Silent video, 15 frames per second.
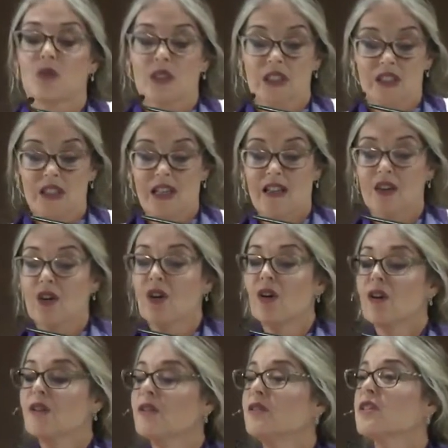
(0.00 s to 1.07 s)
was set.
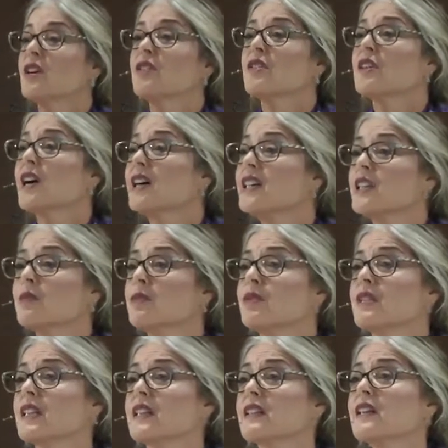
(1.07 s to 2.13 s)
All those other
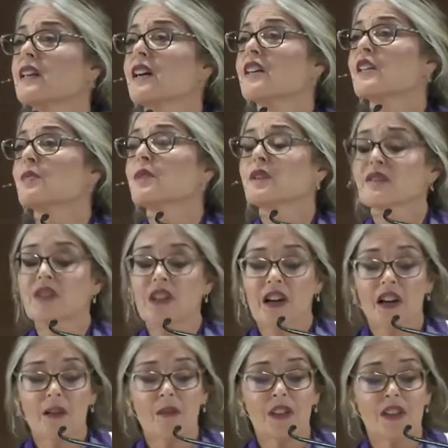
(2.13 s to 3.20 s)
Gospels, like the Gospel of
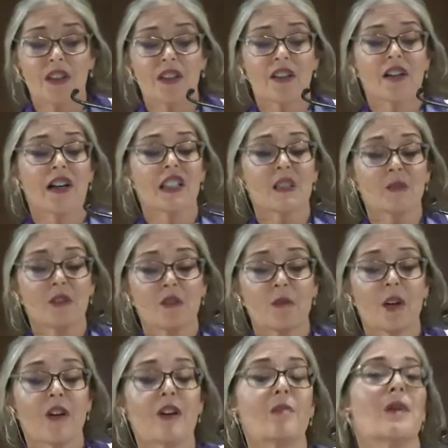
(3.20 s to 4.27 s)
Thomas and the Gospel of
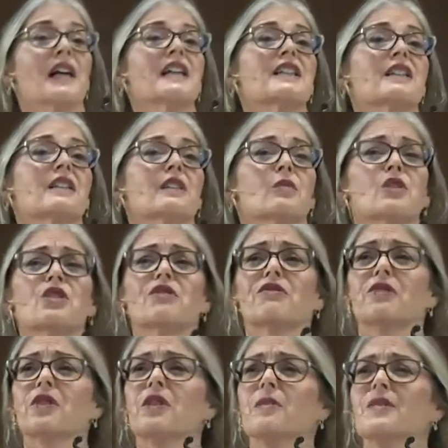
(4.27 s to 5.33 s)
Mary Magdalene, which
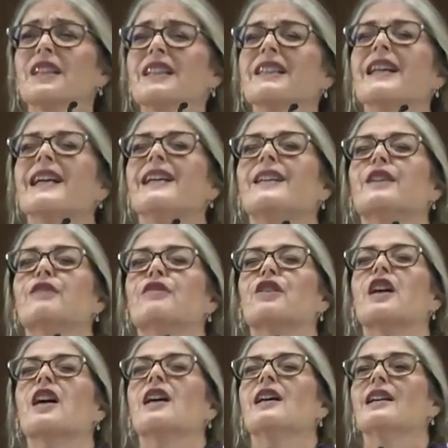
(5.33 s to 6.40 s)
affirmed the light of
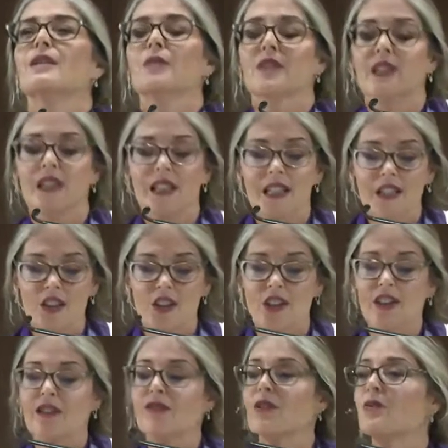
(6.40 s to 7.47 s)
God within each and
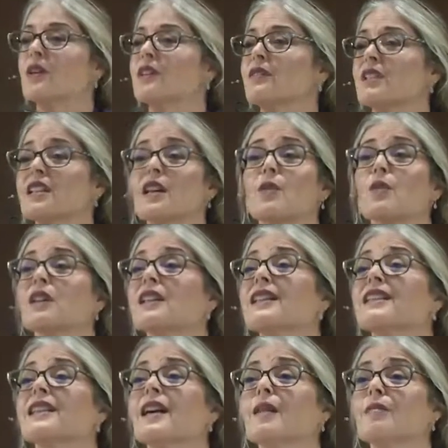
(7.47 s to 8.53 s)
every one of us, they were
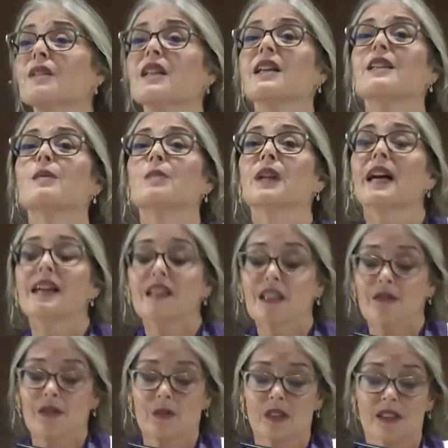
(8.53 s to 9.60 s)
condemned as
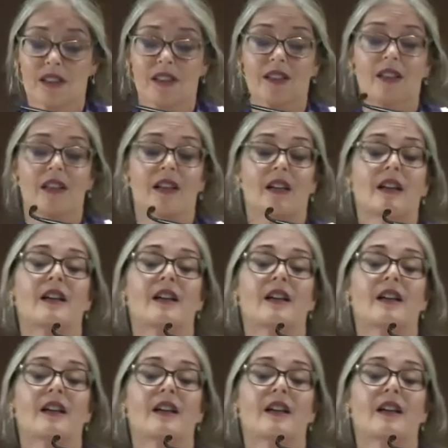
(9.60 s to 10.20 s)
blasphemous.